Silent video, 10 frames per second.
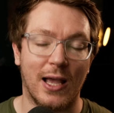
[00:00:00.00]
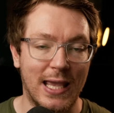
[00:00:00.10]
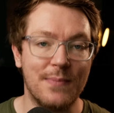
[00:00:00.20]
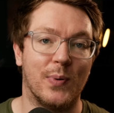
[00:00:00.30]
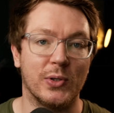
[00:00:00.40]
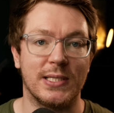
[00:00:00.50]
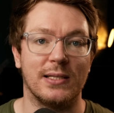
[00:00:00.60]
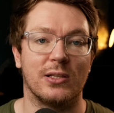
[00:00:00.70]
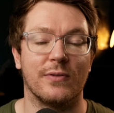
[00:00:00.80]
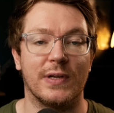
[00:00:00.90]
import it
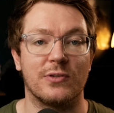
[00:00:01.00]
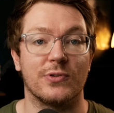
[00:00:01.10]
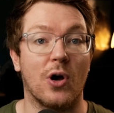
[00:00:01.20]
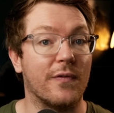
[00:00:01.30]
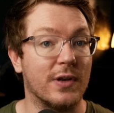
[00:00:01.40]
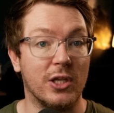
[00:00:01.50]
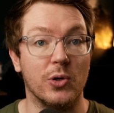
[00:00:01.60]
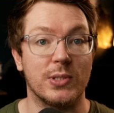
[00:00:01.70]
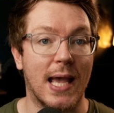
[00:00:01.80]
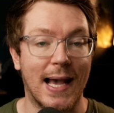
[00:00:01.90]
into DaVinci Resolve and
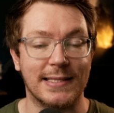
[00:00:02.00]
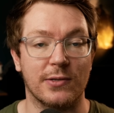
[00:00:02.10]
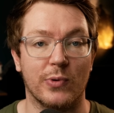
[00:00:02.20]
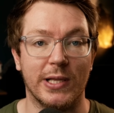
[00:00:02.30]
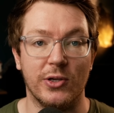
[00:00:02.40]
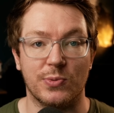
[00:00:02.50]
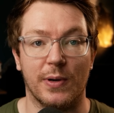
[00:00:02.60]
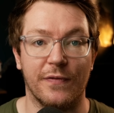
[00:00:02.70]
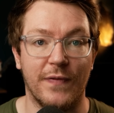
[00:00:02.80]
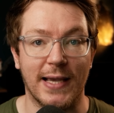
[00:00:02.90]
use it as a reusable
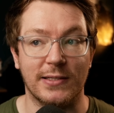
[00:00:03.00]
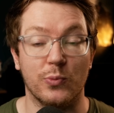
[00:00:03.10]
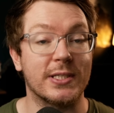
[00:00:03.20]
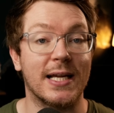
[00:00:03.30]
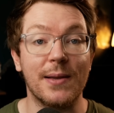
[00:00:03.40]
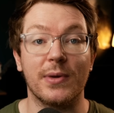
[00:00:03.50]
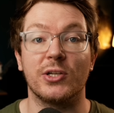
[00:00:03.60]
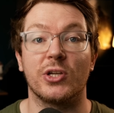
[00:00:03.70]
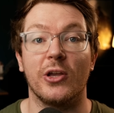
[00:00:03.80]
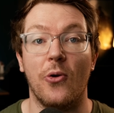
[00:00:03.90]
effect, which I am going to
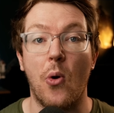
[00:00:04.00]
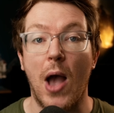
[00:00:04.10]
show you